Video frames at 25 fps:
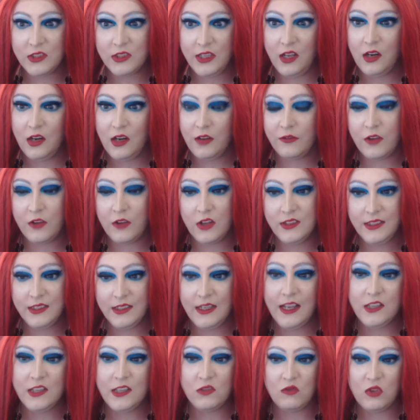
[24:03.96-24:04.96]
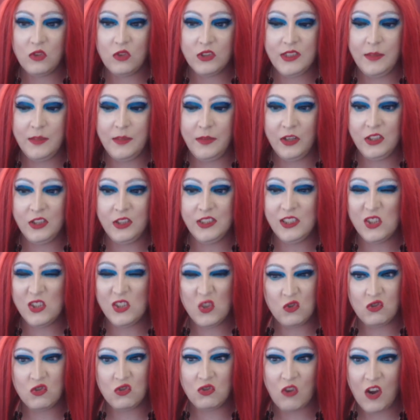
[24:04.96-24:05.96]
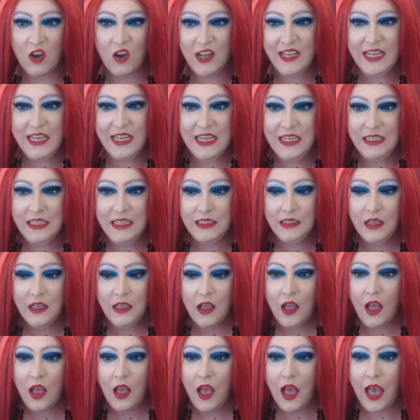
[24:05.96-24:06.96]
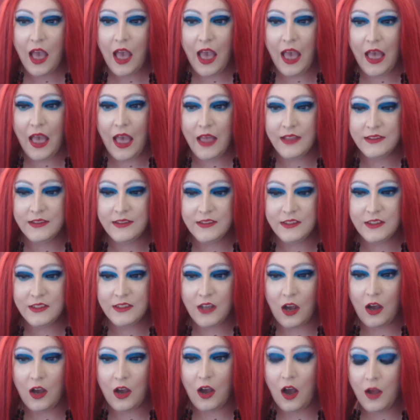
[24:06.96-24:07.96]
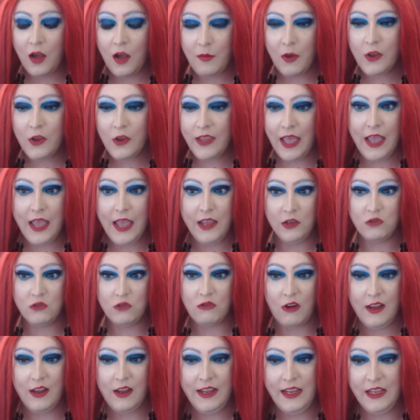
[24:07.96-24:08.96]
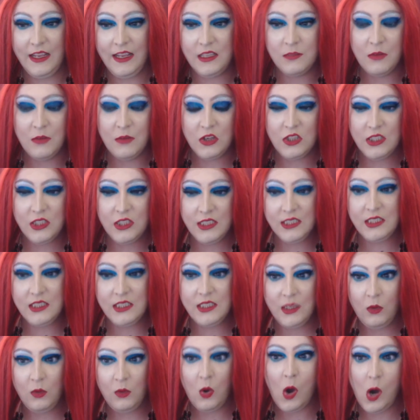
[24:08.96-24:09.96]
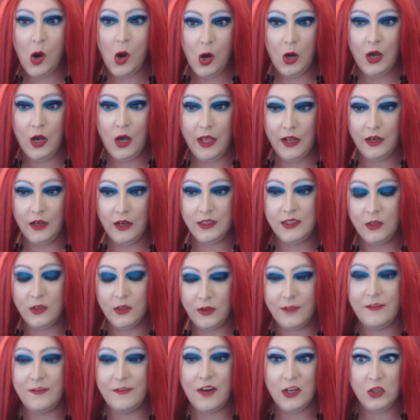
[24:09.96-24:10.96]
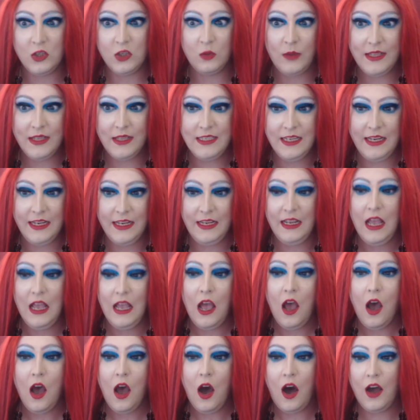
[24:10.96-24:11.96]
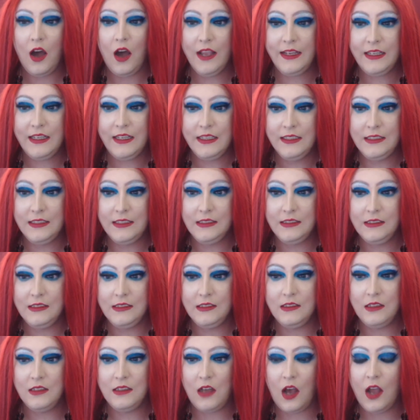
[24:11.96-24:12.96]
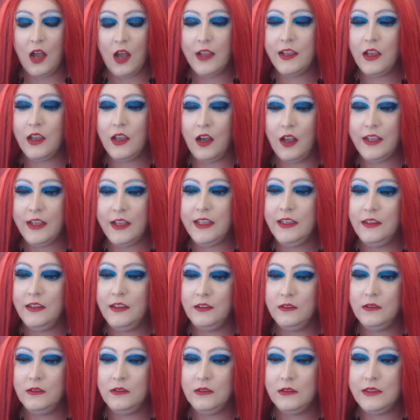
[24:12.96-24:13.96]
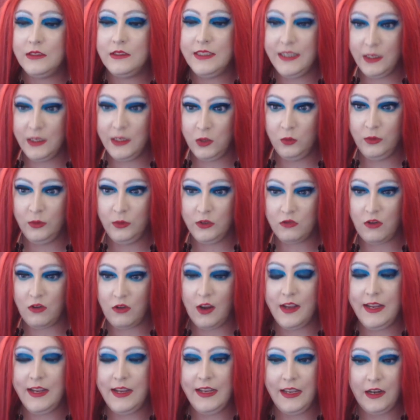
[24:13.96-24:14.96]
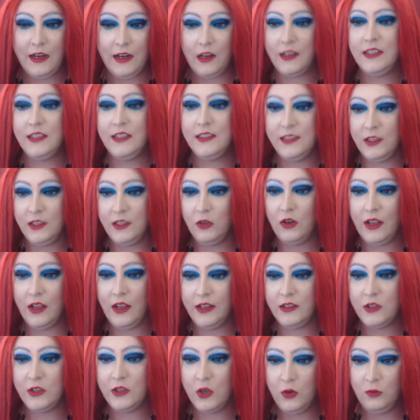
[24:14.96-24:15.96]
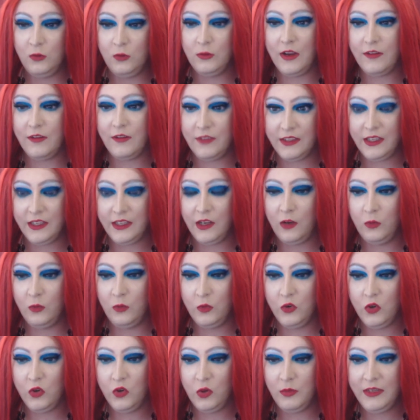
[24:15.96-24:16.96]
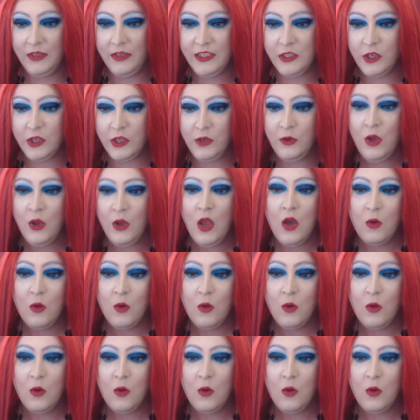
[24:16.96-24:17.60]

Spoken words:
I love going to Lanzarote because it's a dry heat, and I'm okay in dry heat. As much as it's still hot and I still get very sweaty, I can deal with dry heat, and I can still like do everything I would normally do.